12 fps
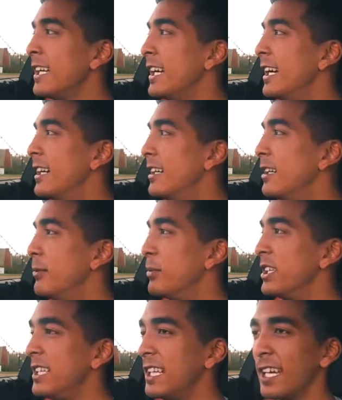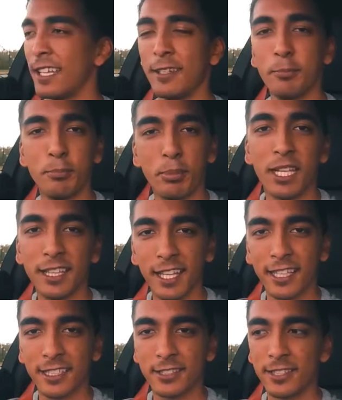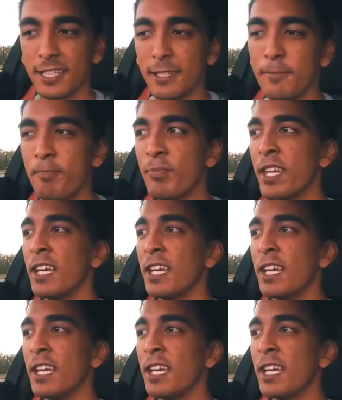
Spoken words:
But yeah, big thanks to them.